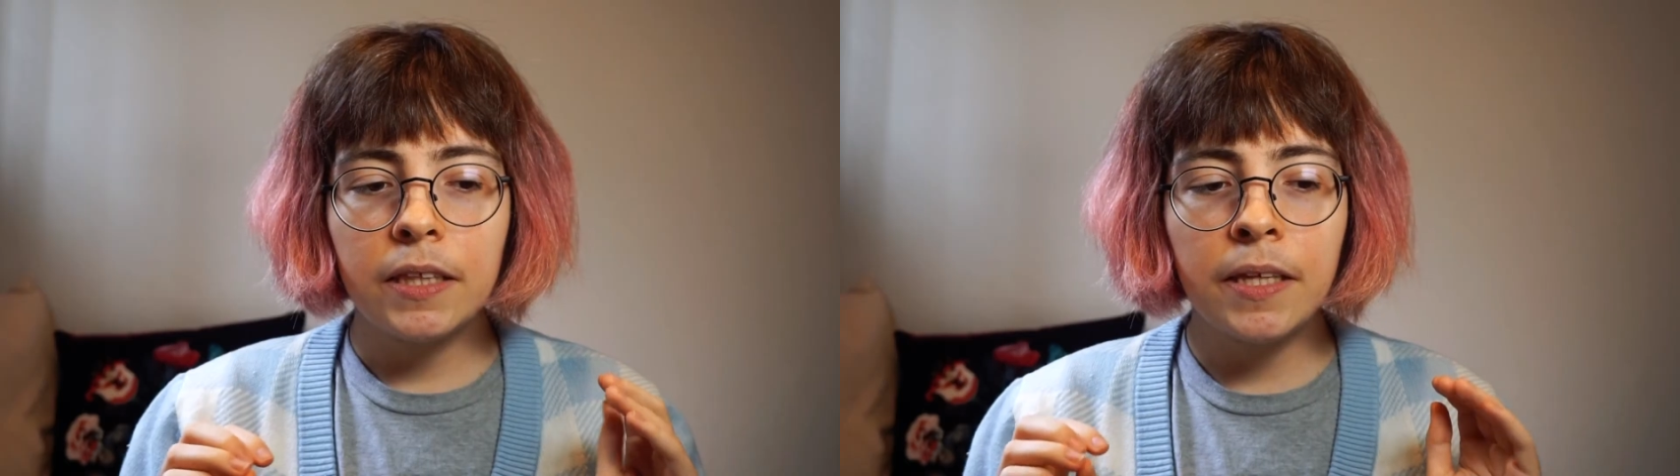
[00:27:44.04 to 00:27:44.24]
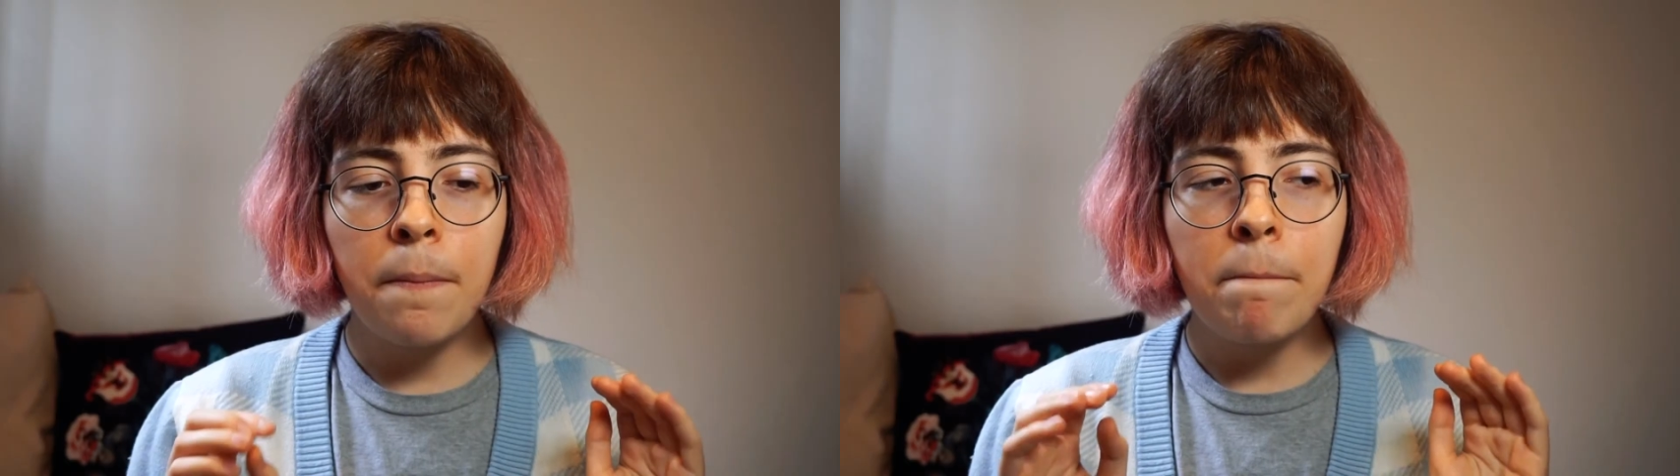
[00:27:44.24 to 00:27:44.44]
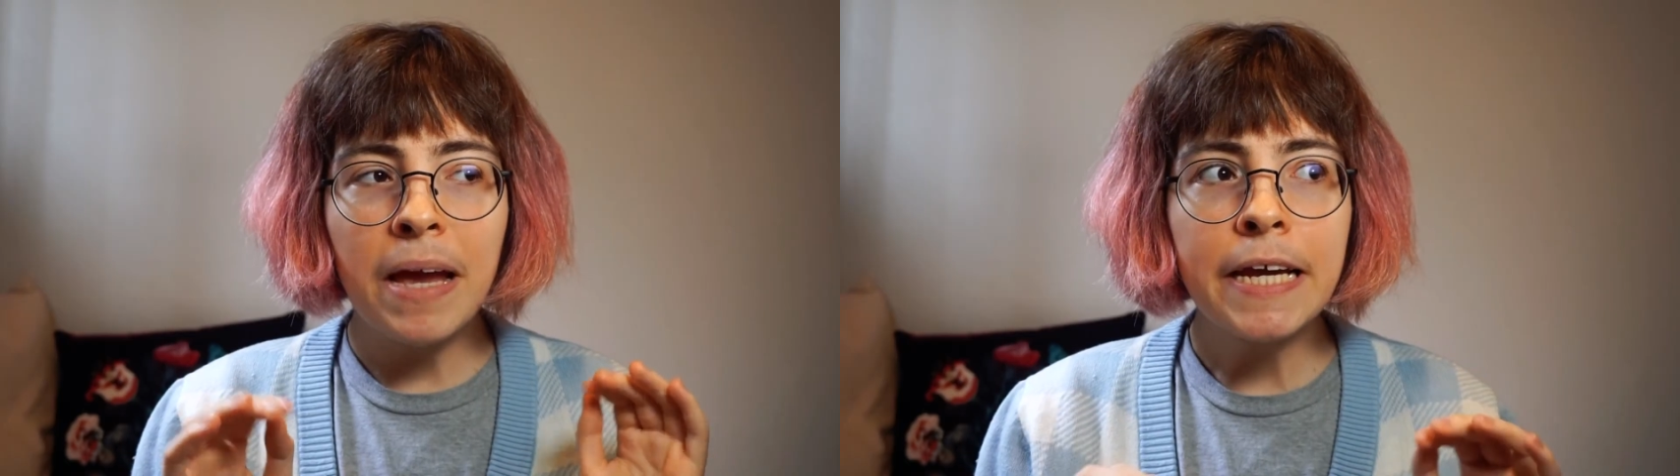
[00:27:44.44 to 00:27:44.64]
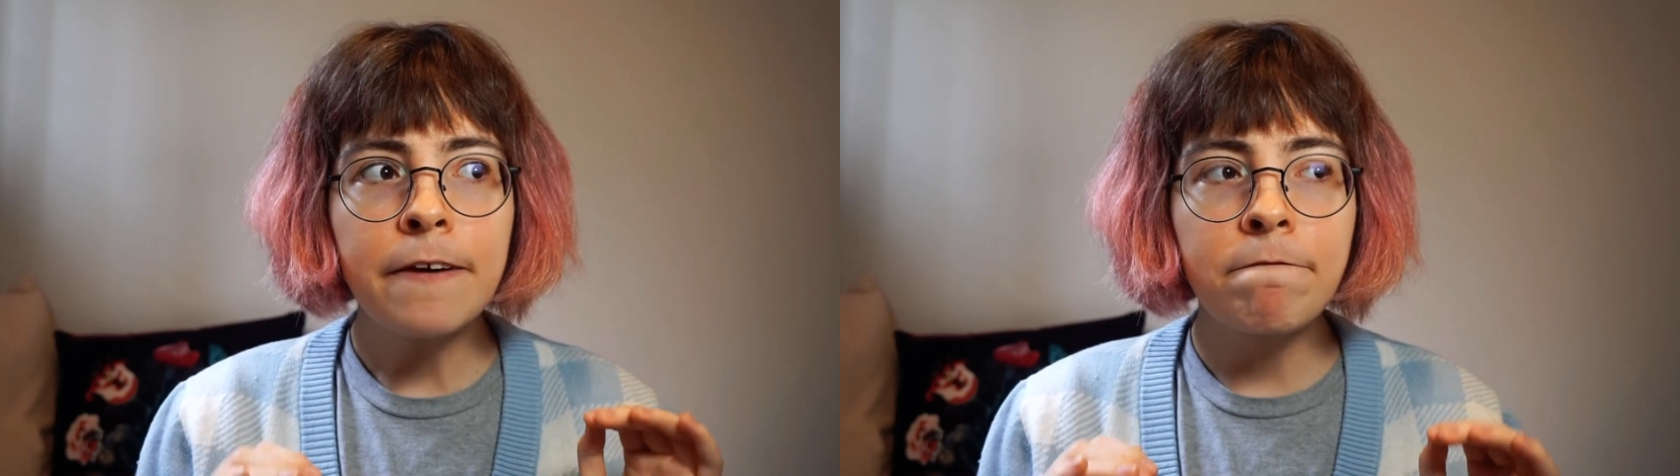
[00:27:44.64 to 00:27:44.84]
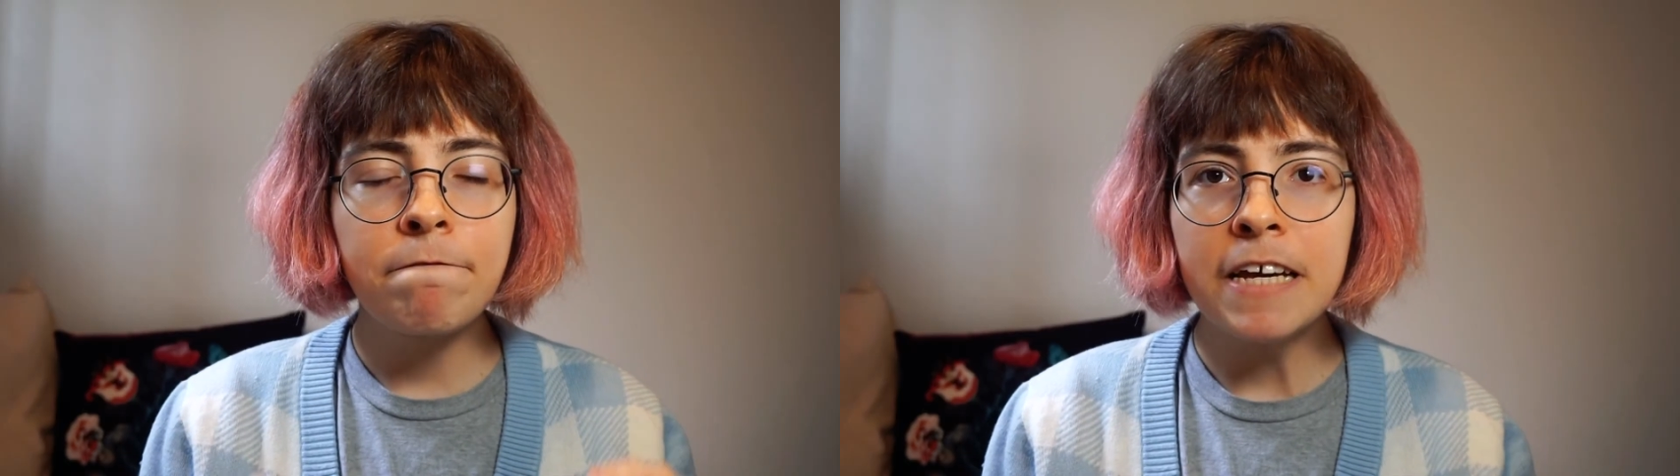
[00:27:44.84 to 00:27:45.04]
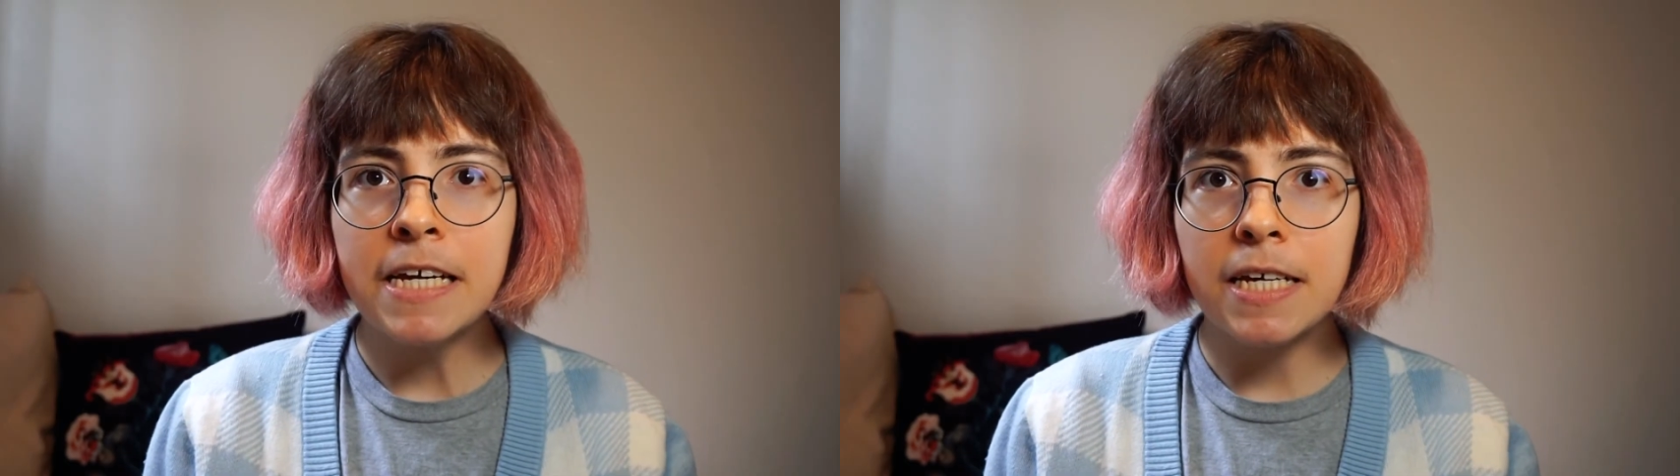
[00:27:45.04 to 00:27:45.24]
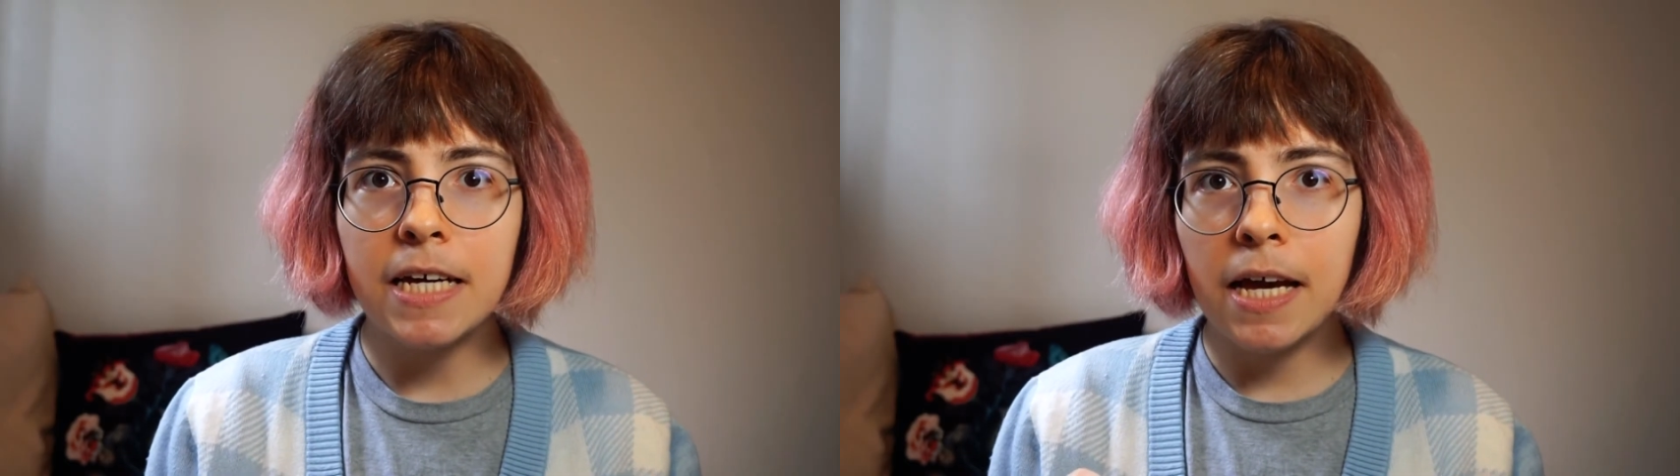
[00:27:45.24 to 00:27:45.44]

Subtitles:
the main thing